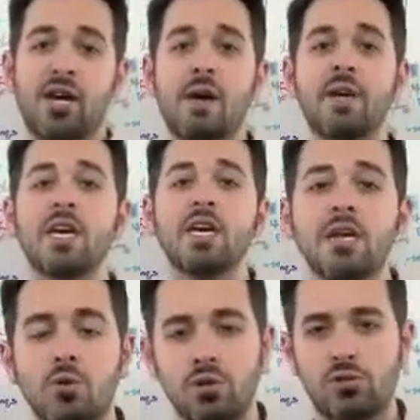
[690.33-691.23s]
Look at how many
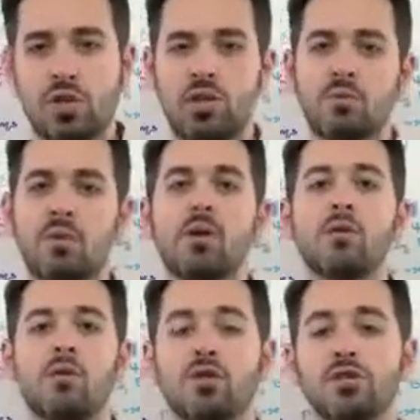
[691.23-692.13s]
keywords are sending you
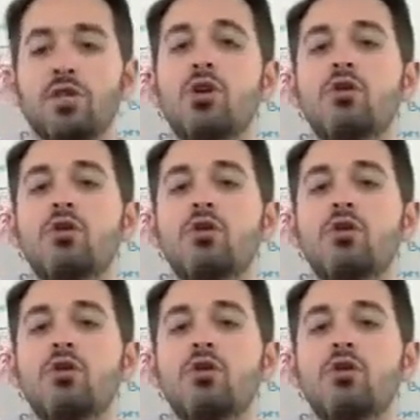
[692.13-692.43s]
referrals.